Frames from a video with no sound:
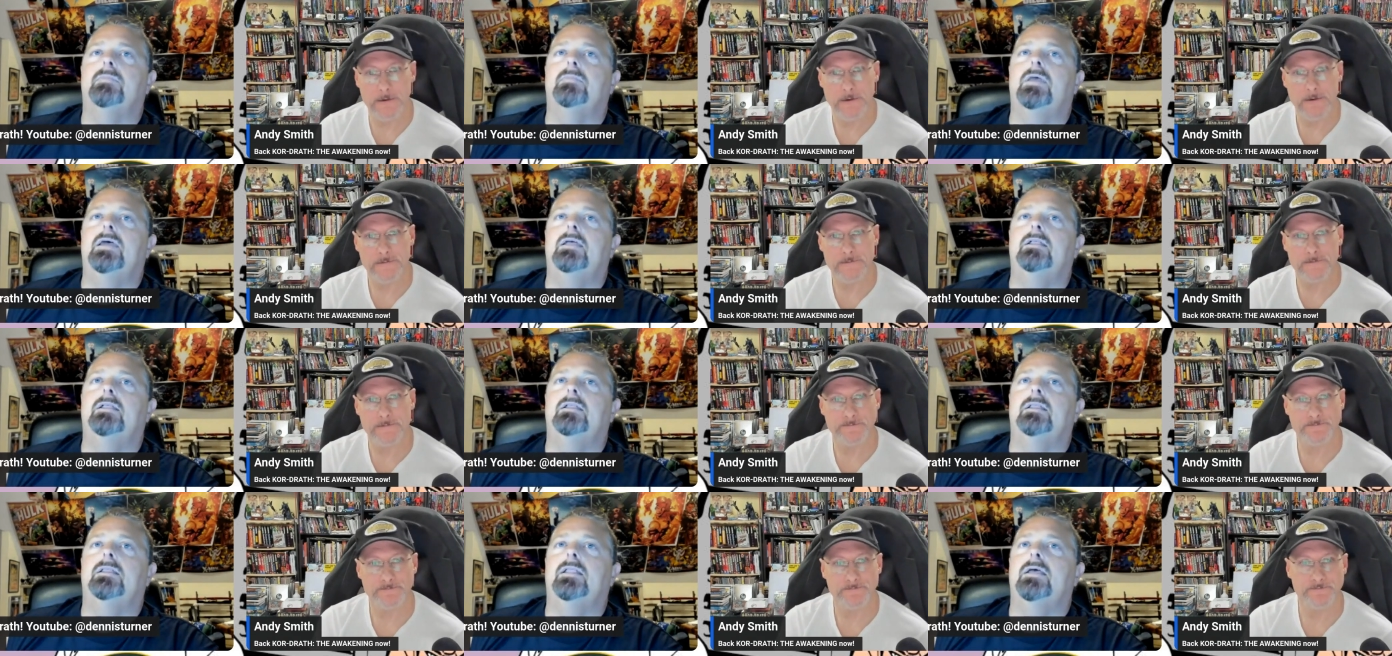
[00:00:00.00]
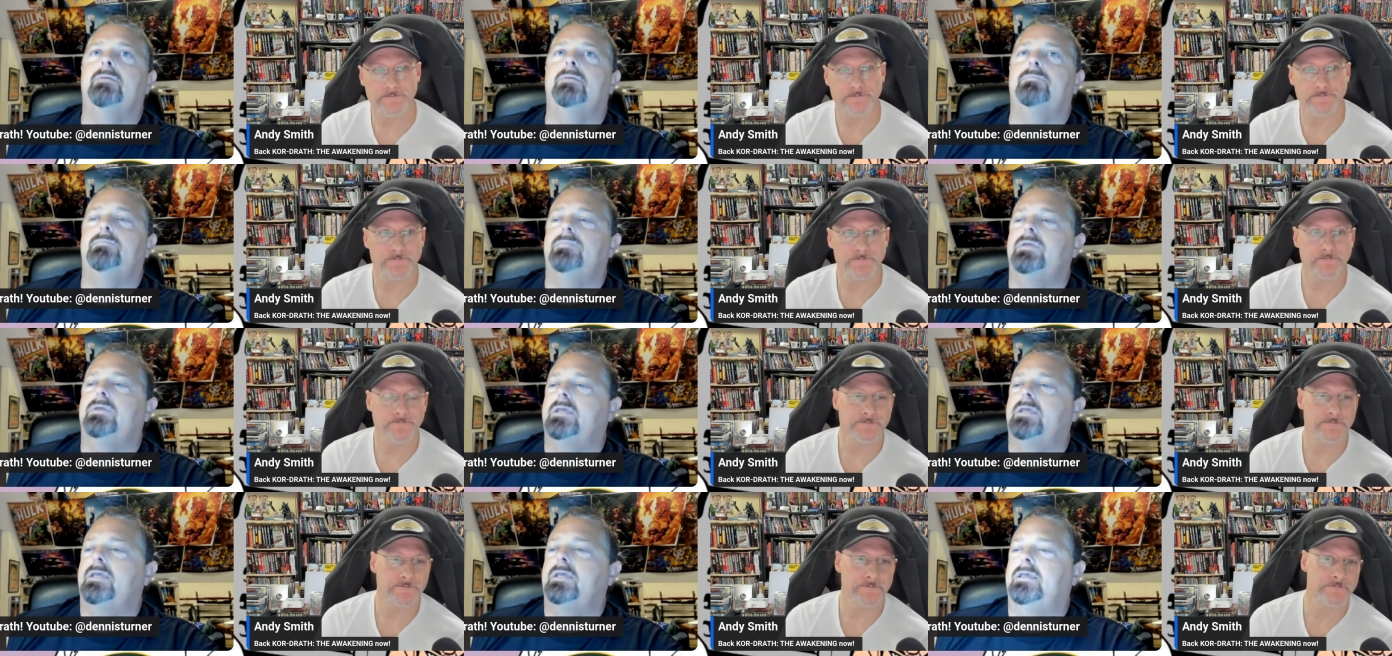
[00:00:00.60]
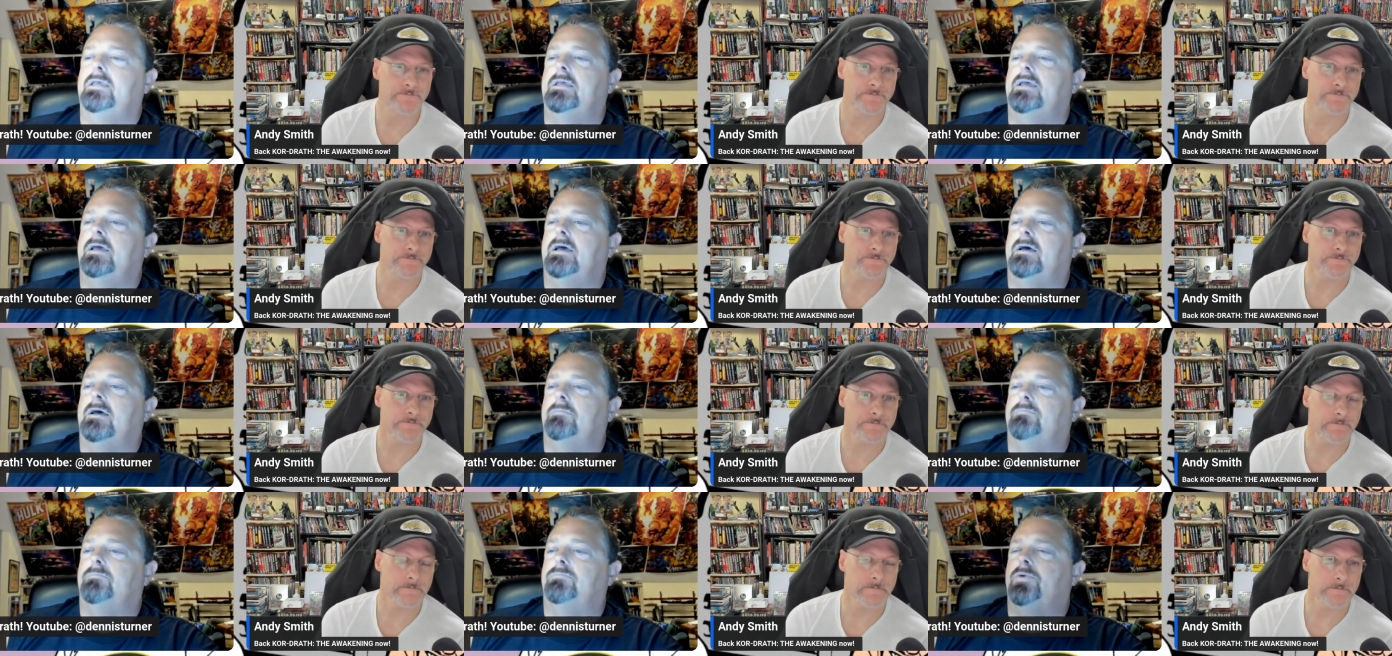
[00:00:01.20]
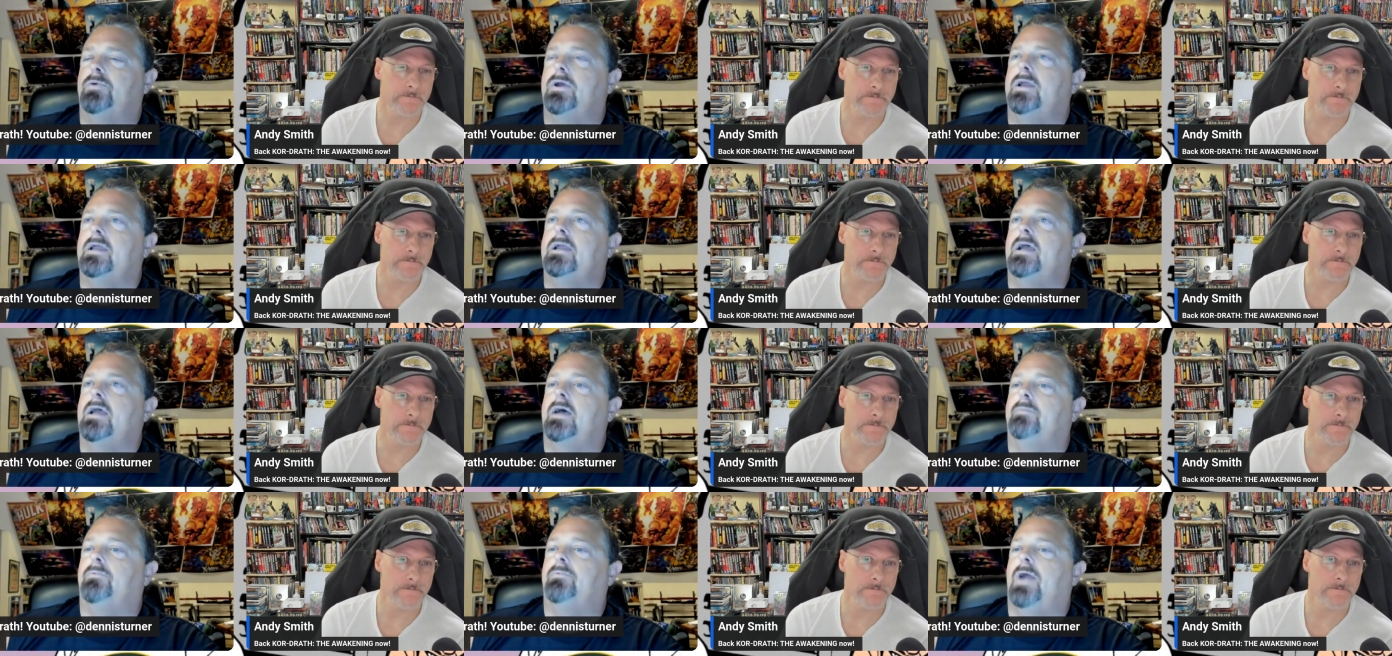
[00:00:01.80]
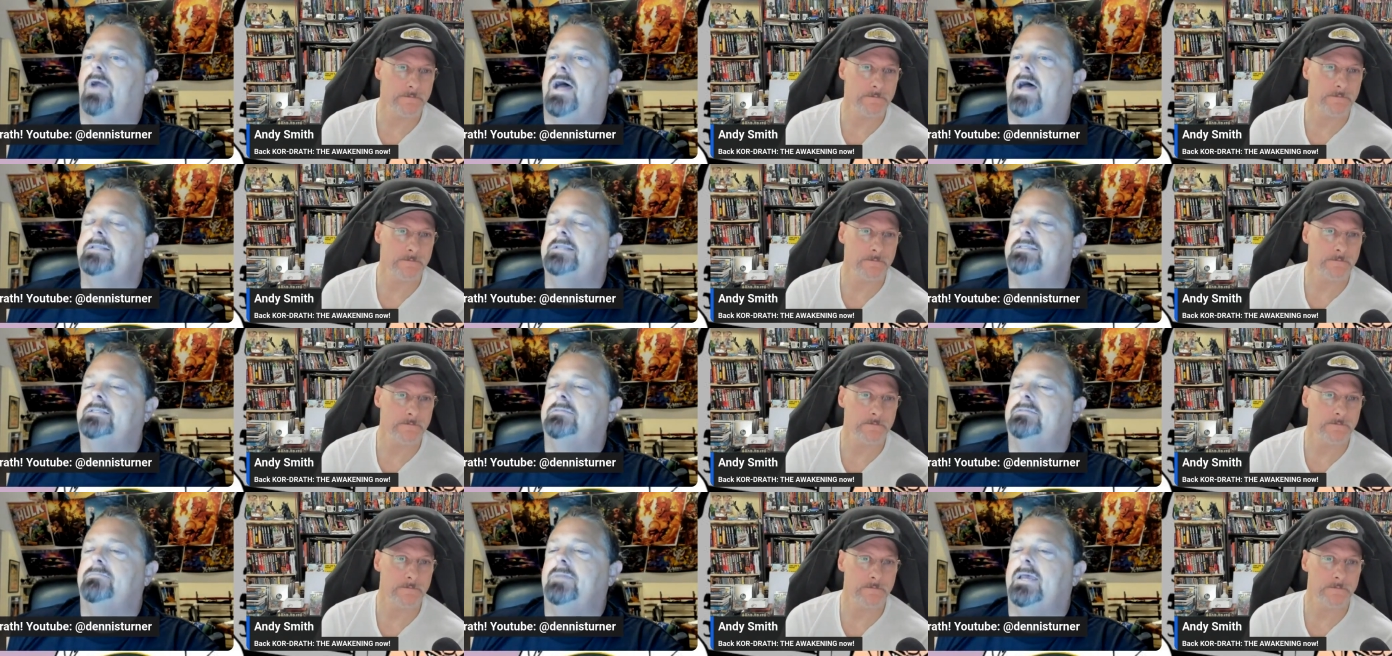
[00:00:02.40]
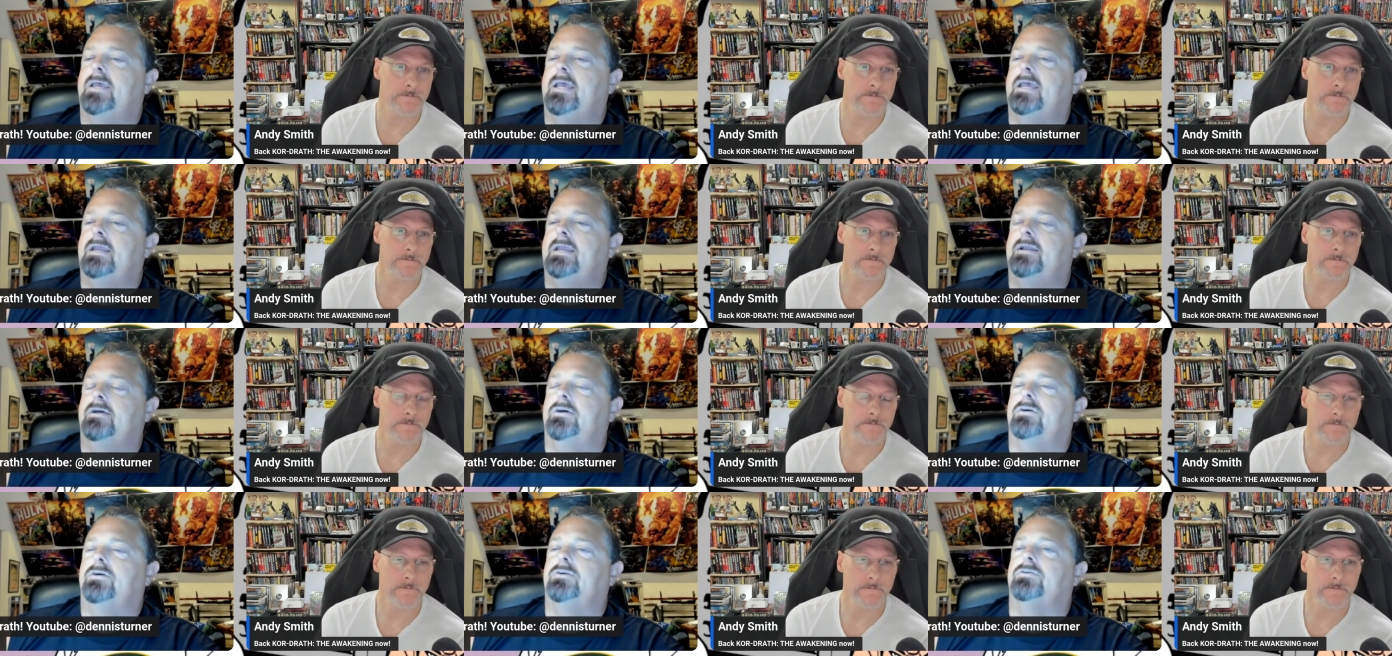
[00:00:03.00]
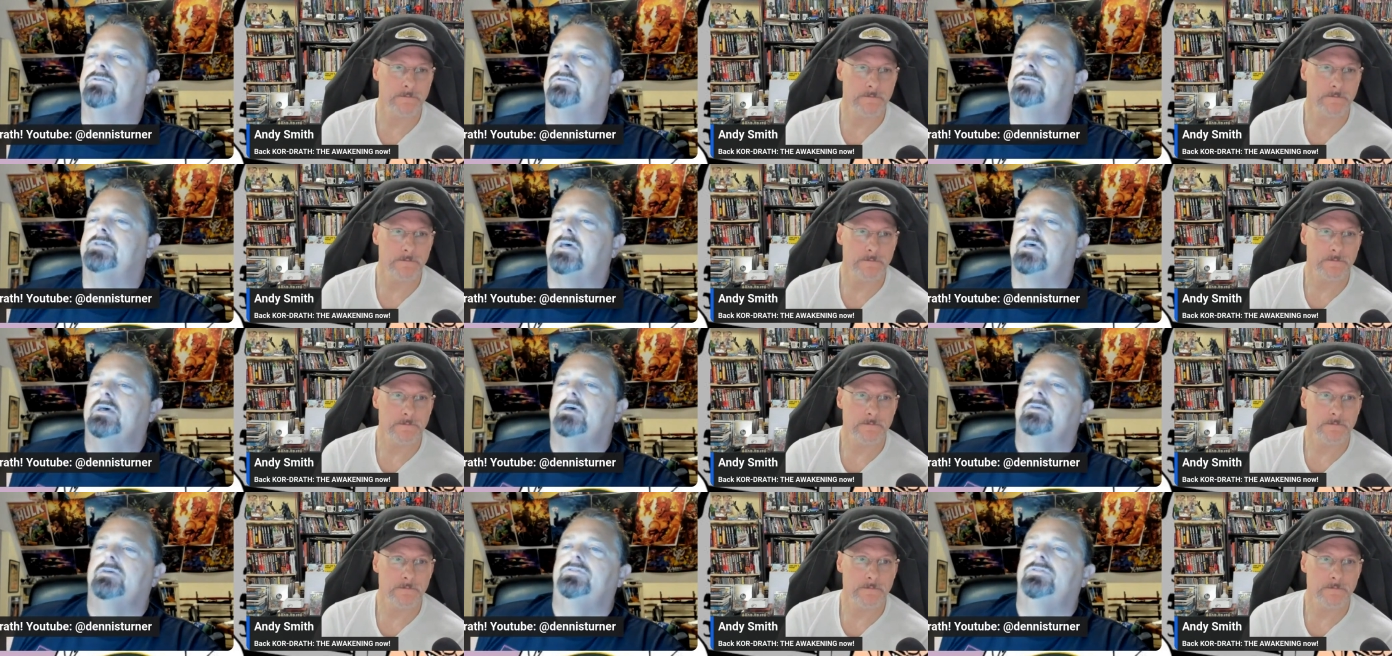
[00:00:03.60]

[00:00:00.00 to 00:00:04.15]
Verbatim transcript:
Speaker 1: And let me uh, bring up Rotten Tomatoes.